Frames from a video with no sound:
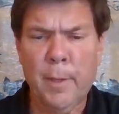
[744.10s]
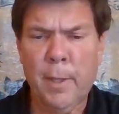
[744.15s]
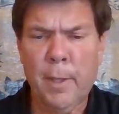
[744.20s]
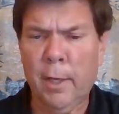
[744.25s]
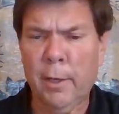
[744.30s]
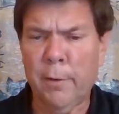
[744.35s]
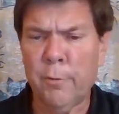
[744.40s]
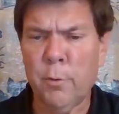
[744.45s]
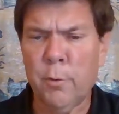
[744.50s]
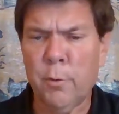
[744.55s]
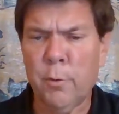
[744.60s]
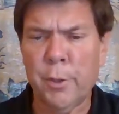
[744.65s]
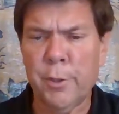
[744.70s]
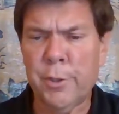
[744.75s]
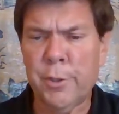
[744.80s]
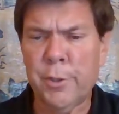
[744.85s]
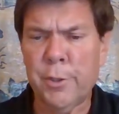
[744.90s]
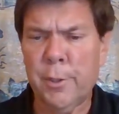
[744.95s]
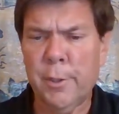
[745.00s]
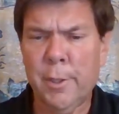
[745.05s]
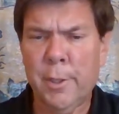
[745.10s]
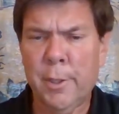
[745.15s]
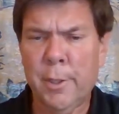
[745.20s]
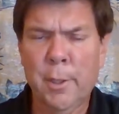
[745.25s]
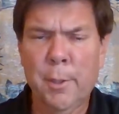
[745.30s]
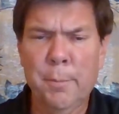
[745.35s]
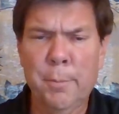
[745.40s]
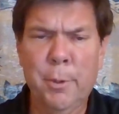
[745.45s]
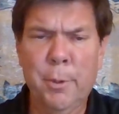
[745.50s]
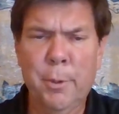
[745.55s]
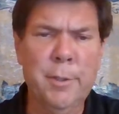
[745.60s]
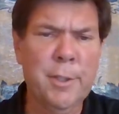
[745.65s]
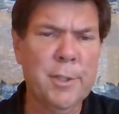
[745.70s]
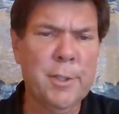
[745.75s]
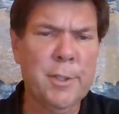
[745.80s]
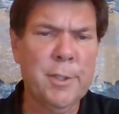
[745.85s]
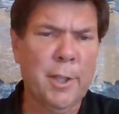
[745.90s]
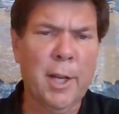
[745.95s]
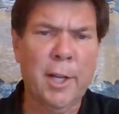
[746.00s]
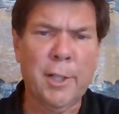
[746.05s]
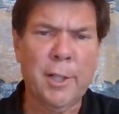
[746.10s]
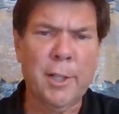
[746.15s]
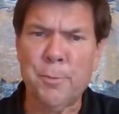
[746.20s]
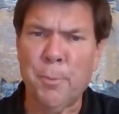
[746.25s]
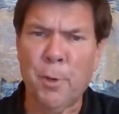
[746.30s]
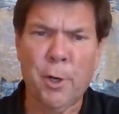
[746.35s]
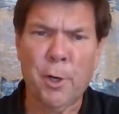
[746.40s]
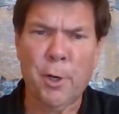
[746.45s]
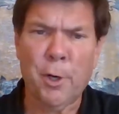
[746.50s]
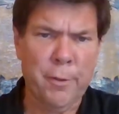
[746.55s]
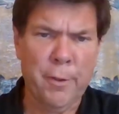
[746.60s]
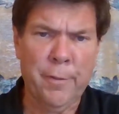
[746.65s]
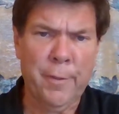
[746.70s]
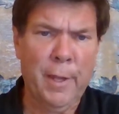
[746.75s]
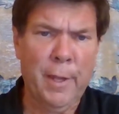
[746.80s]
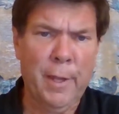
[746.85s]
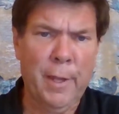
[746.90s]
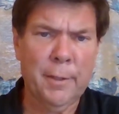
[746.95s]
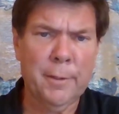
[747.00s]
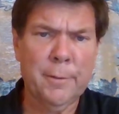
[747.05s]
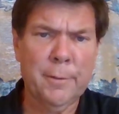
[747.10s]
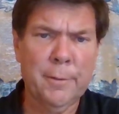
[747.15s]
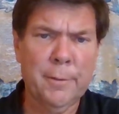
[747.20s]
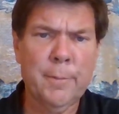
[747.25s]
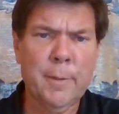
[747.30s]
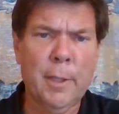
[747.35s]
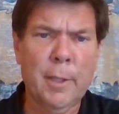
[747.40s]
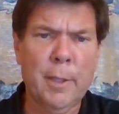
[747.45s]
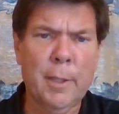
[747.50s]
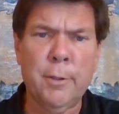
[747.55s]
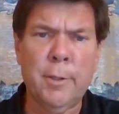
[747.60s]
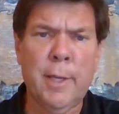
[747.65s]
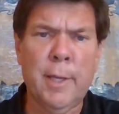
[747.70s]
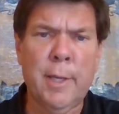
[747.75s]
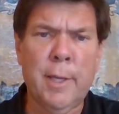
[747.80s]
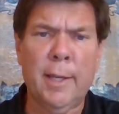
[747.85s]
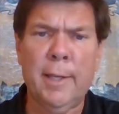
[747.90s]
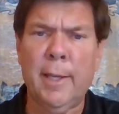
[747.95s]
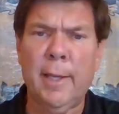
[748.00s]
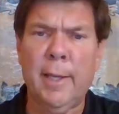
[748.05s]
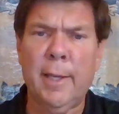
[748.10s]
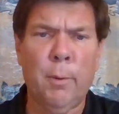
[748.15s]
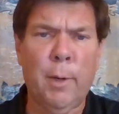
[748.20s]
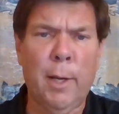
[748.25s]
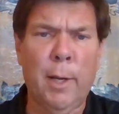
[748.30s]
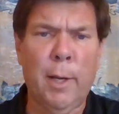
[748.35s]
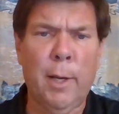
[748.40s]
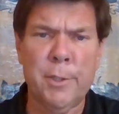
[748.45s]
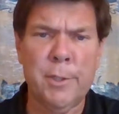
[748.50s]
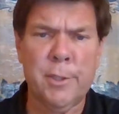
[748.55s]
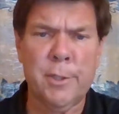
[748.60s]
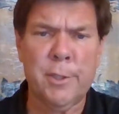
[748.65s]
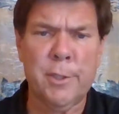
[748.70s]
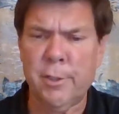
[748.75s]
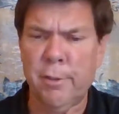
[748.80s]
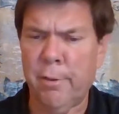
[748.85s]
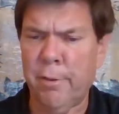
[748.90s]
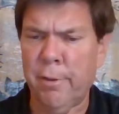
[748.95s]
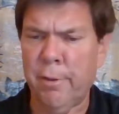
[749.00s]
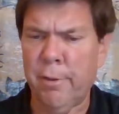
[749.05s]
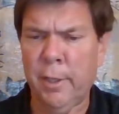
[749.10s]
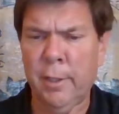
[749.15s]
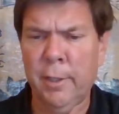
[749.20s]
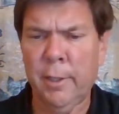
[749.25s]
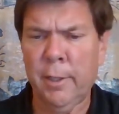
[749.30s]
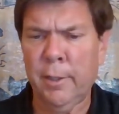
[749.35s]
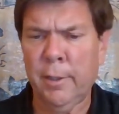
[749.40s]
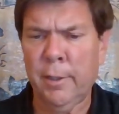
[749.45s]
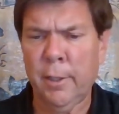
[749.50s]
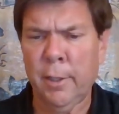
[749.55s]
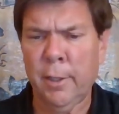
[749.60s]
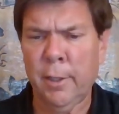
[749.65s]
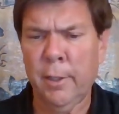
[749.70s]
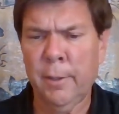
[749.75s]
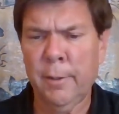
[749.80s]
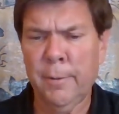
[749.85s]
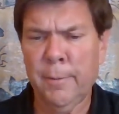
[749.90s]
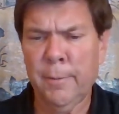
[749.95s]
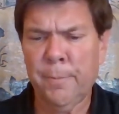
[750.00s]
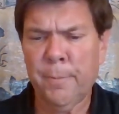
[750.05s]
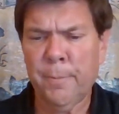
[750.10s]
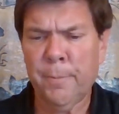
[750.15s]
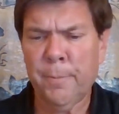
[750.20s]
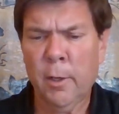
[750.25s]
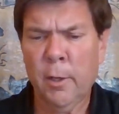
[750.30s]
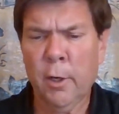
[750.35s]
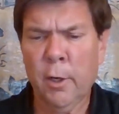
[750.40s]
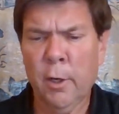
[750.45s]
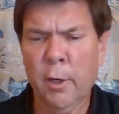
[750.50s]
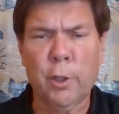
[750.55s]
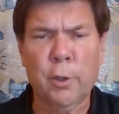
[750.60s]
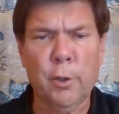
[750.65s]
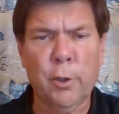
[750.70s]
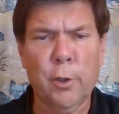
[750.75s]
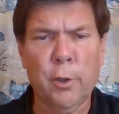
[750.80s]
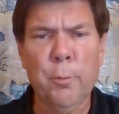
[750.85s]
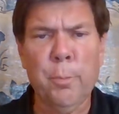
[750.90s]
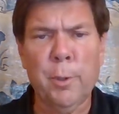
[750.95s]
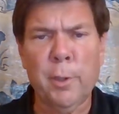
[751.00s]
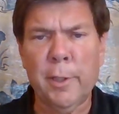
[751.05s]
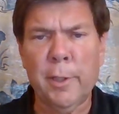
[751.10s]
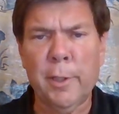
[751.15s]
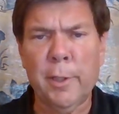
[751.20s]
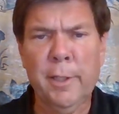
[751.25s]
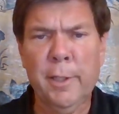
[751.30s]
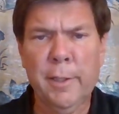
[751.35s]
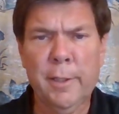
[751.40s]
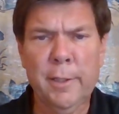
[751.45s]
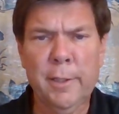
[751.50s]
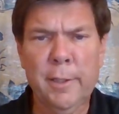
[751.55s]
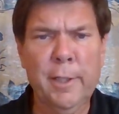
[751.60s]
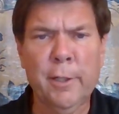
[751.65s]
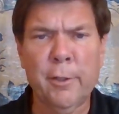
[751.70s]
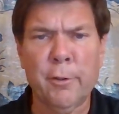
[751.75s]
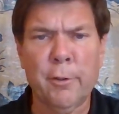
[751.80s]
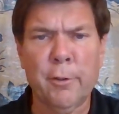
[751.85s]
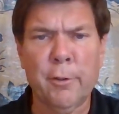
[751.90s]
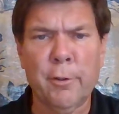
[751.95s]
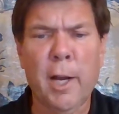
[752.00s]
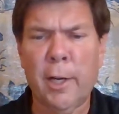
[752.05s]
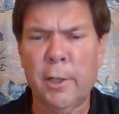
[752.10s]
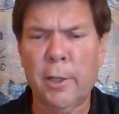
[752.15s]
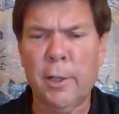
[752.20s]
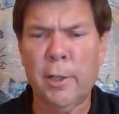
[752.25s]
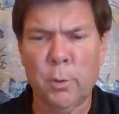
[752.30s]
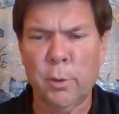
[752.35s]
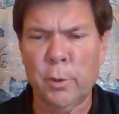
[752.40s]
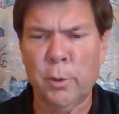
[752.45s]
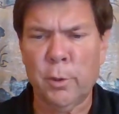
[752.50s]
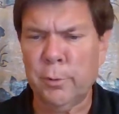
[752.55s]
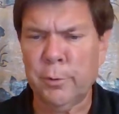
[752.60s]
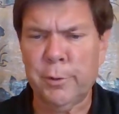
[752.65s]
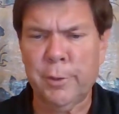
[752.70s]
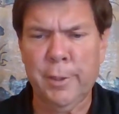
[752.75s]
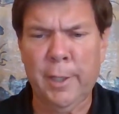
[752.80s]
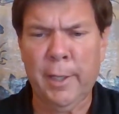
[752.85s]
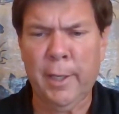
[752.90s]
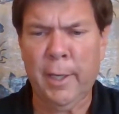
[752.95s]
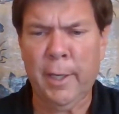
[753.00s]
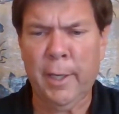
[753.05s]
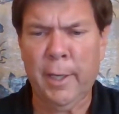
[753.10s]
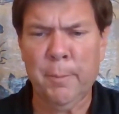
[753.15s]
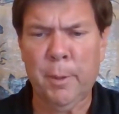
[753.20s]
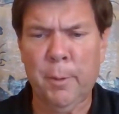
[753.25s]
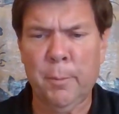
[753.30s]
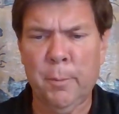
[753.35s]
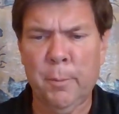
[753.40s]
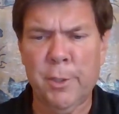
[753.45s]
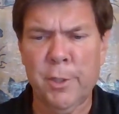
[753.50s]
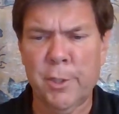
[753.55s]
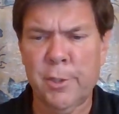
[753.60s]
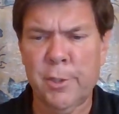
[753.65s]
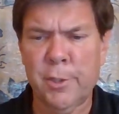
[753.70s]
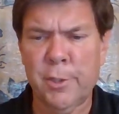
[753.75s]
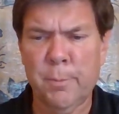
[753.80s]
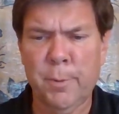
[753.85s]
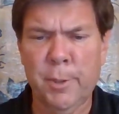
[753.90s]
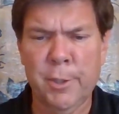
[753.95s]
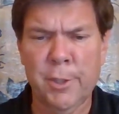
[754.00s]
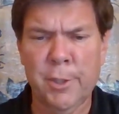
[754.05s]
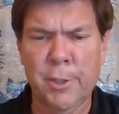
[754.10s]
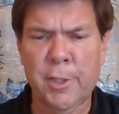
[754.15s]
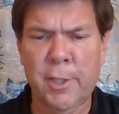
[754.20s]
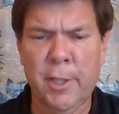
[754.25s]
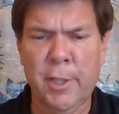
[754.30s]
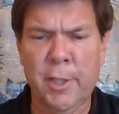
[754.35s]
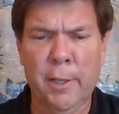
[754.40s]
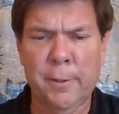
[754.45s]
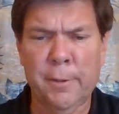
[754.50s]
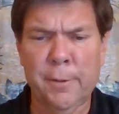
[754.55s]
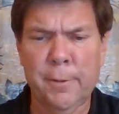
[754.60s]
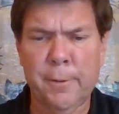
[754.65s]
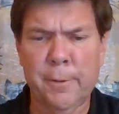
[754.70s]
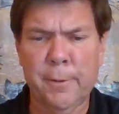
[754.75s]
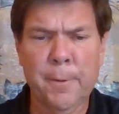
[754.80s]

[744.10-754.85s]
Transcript: And of course, Putin is a lot smarter than that. And you can't get away with such a thing in the our globally interlocked world today. I mean, we just we just can't.